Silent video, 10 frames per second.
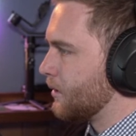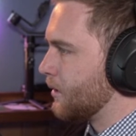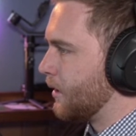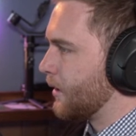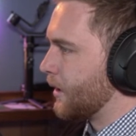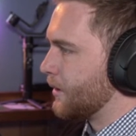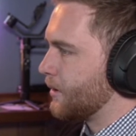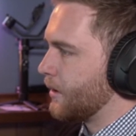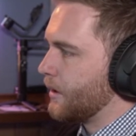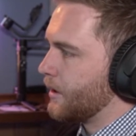Okay,
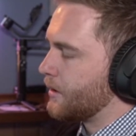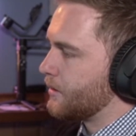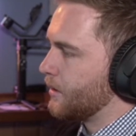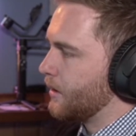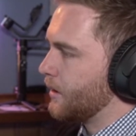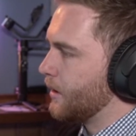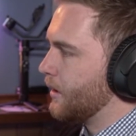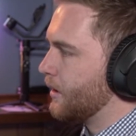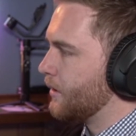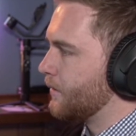so it's not an
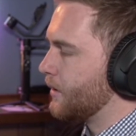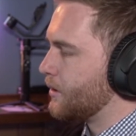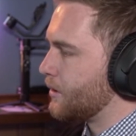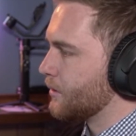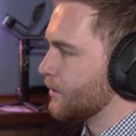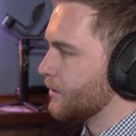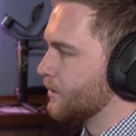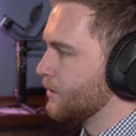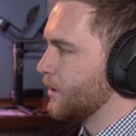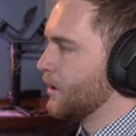individual
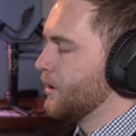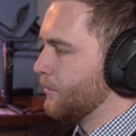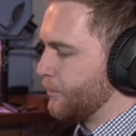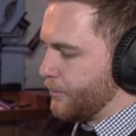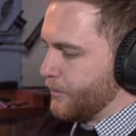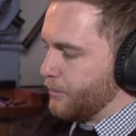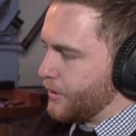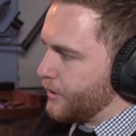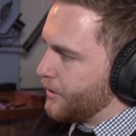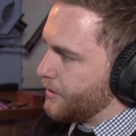
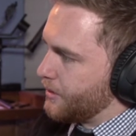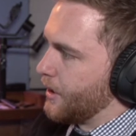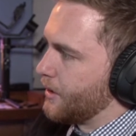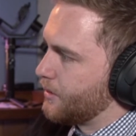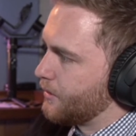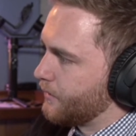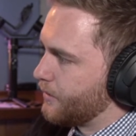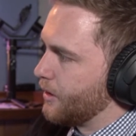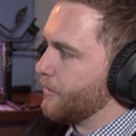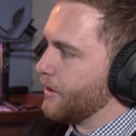process
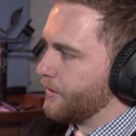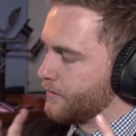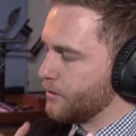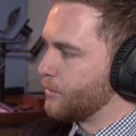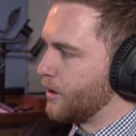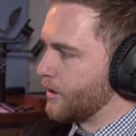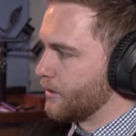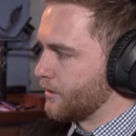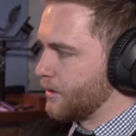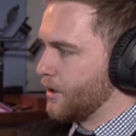from the full
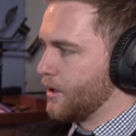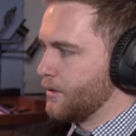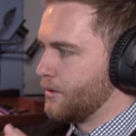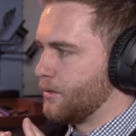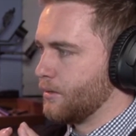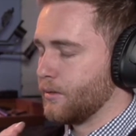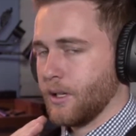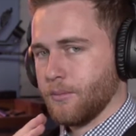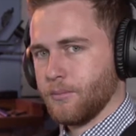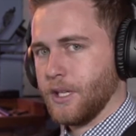bottles to
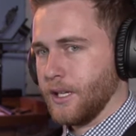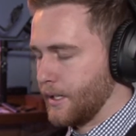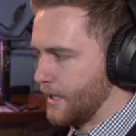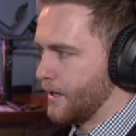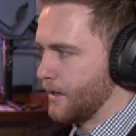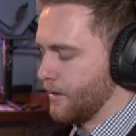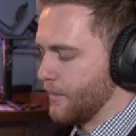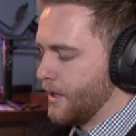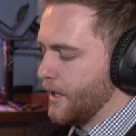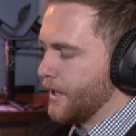them being cut up.
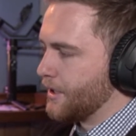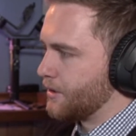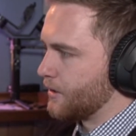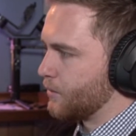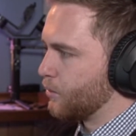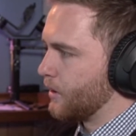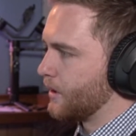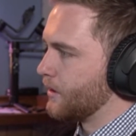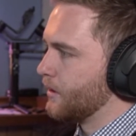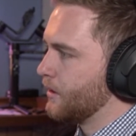It's just one